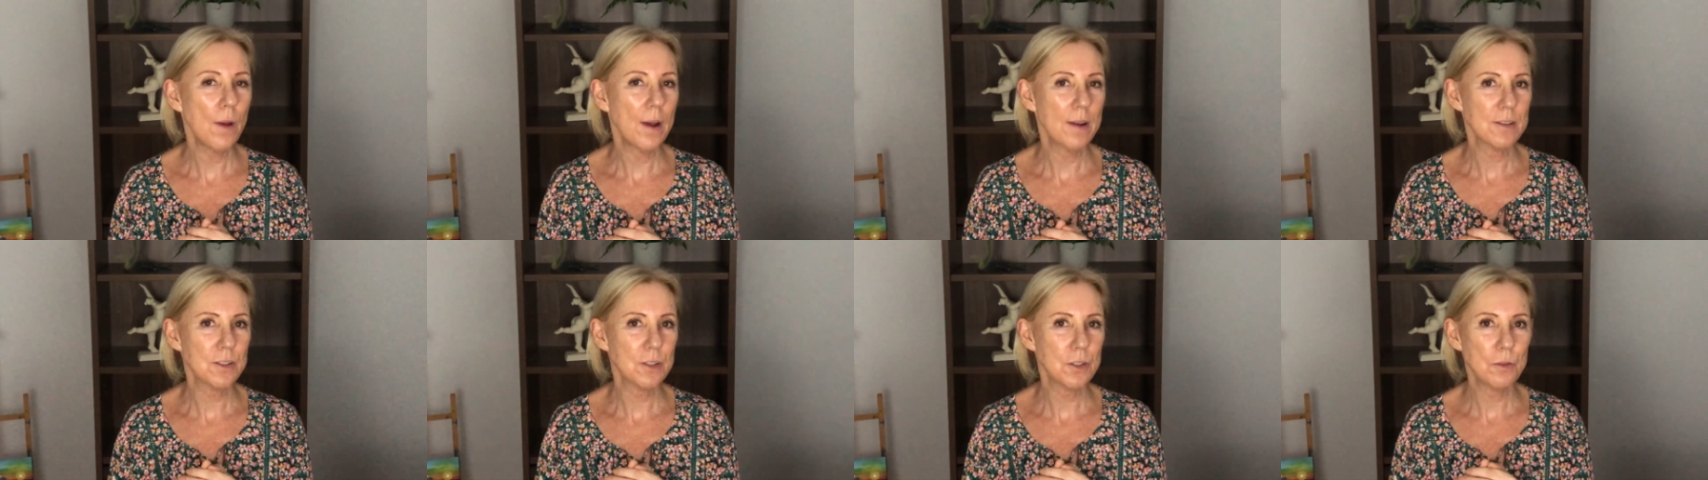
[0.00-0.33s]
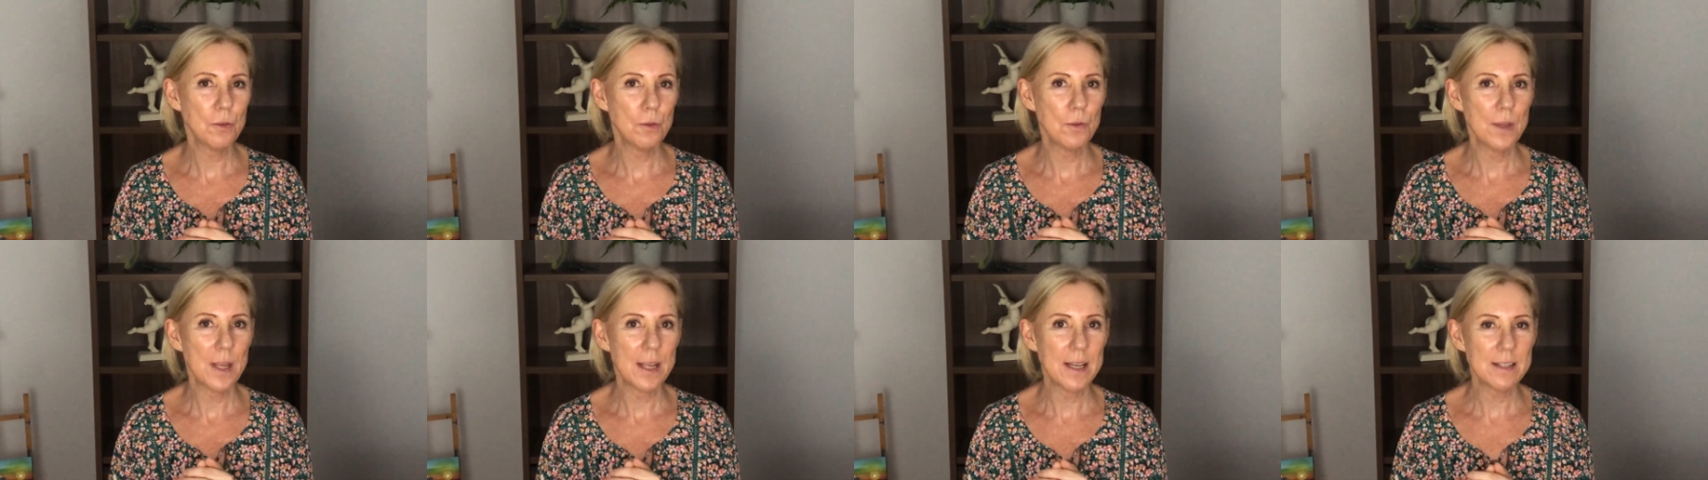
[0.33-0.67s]

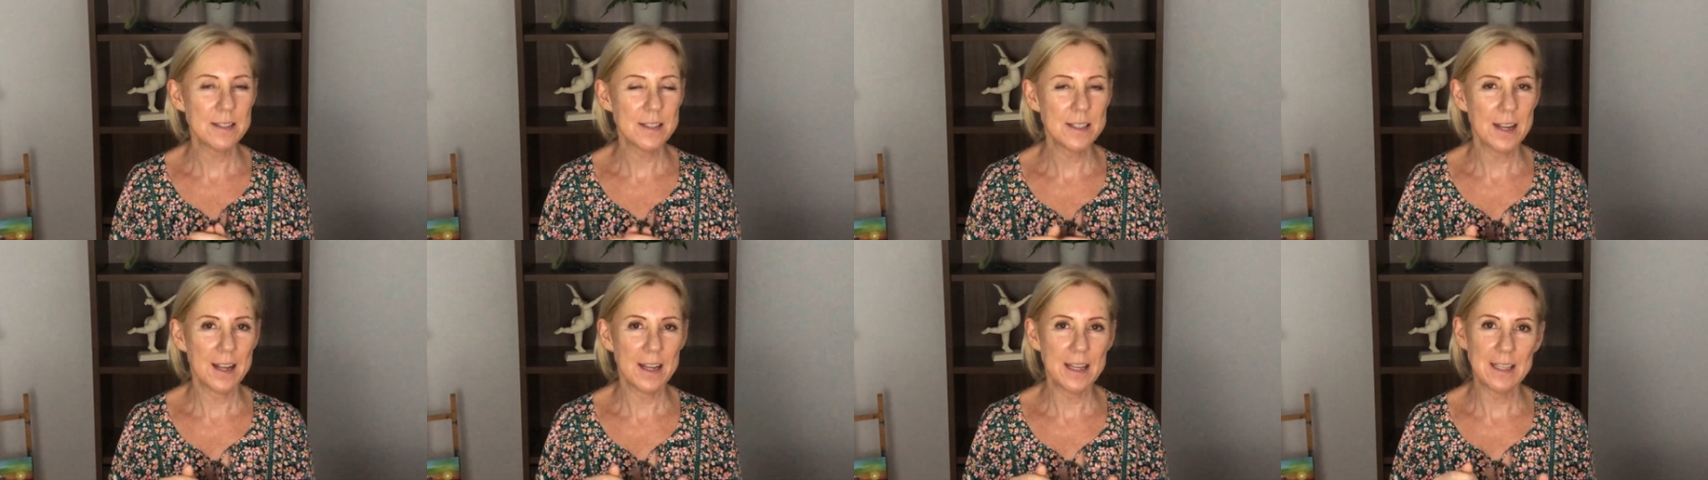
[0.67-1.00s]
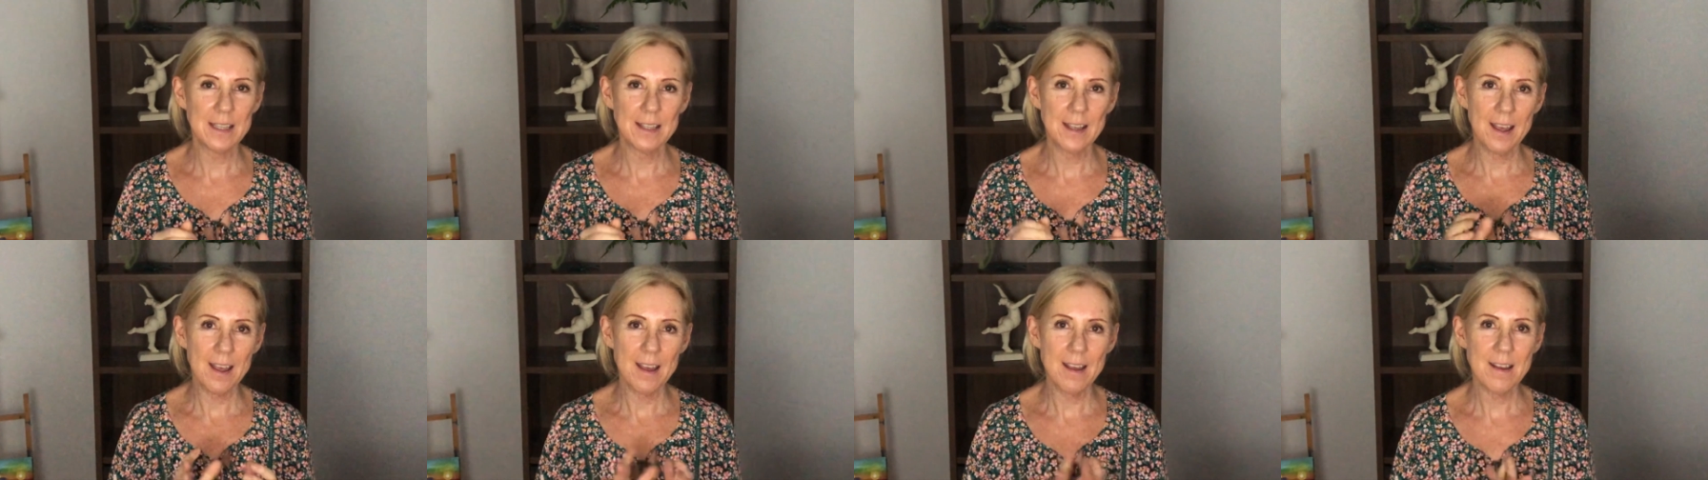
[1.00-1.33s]
Until then, take
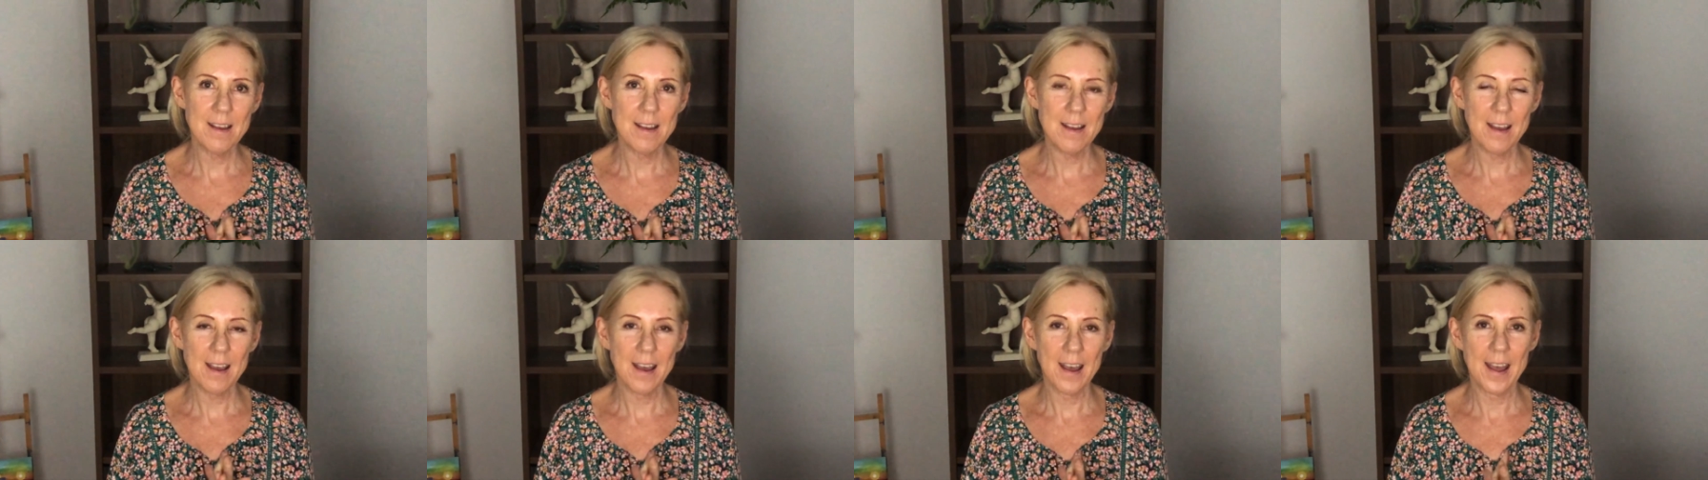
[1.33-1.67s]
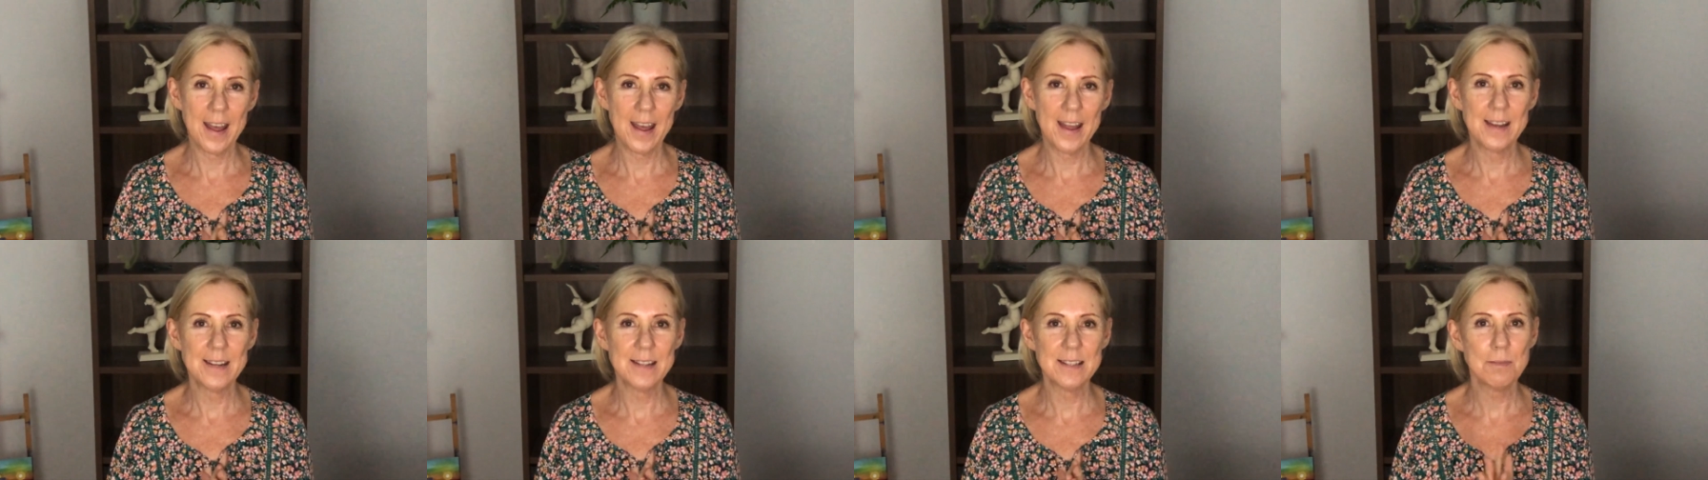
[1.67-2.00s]
care
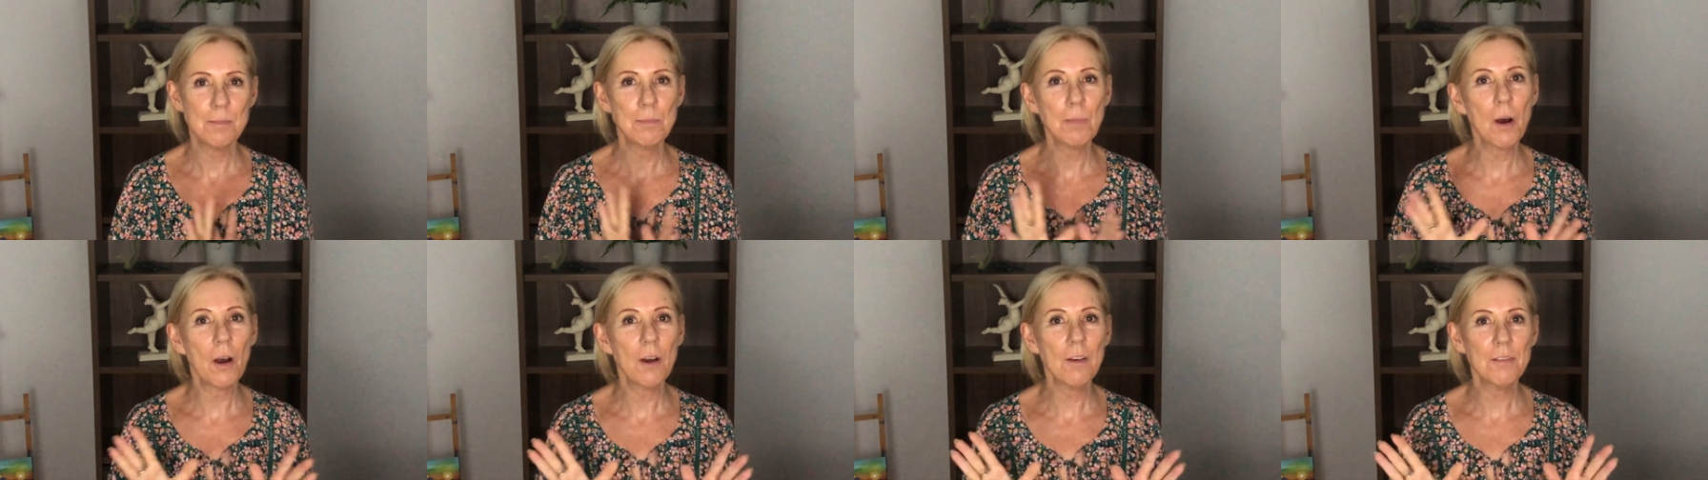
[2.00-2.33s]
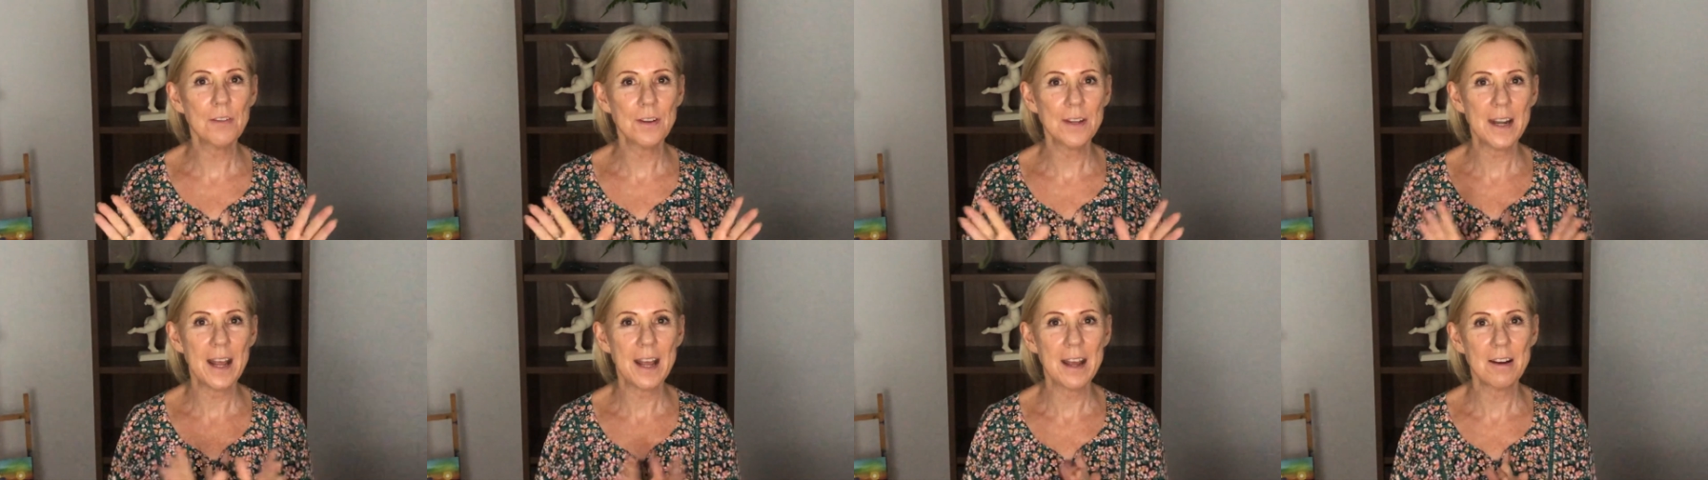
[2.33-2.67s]
and bye
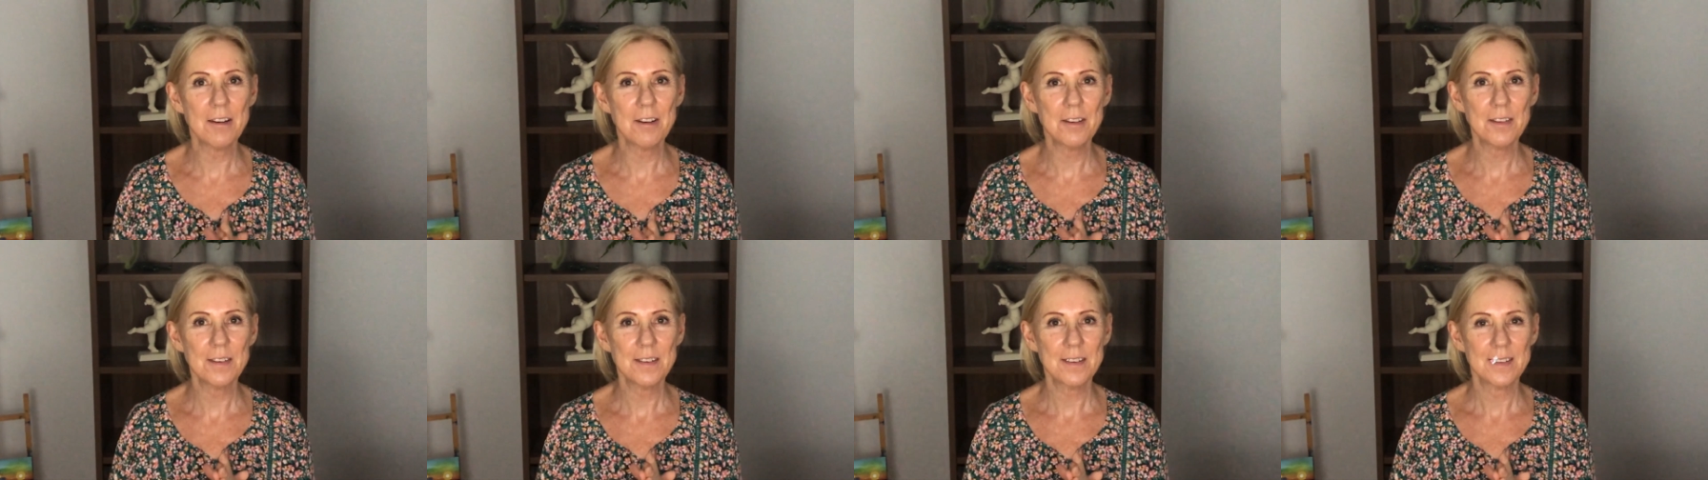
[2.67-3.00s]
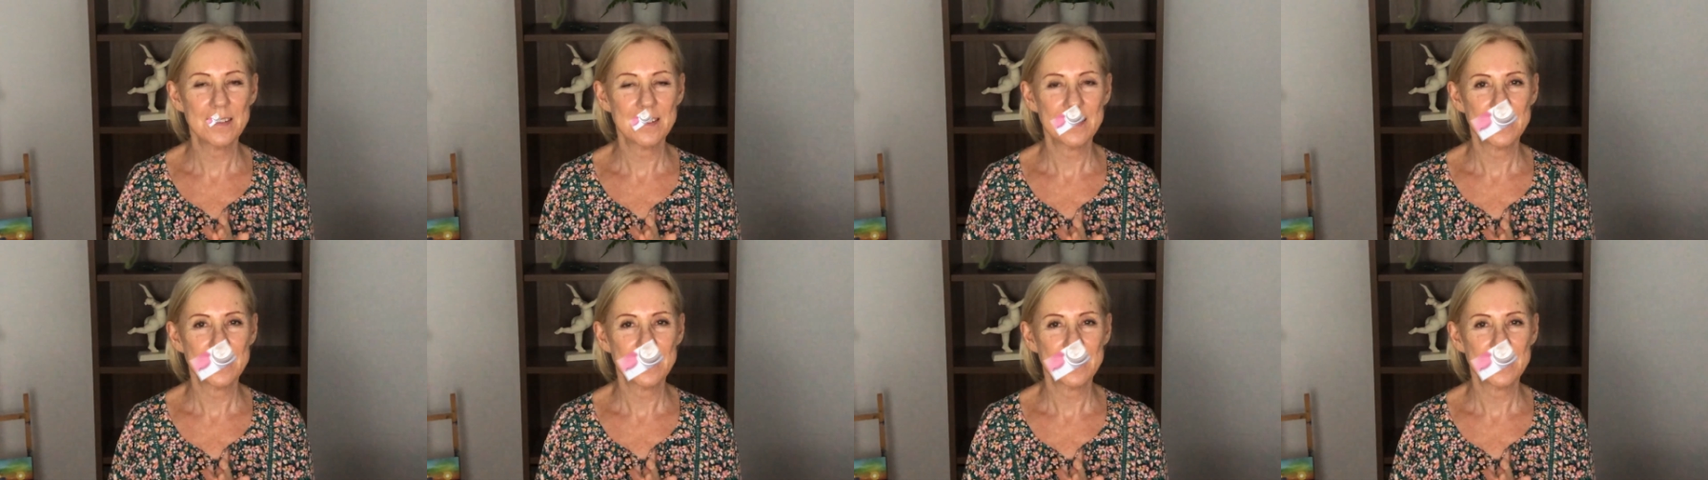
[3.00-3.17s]
for now.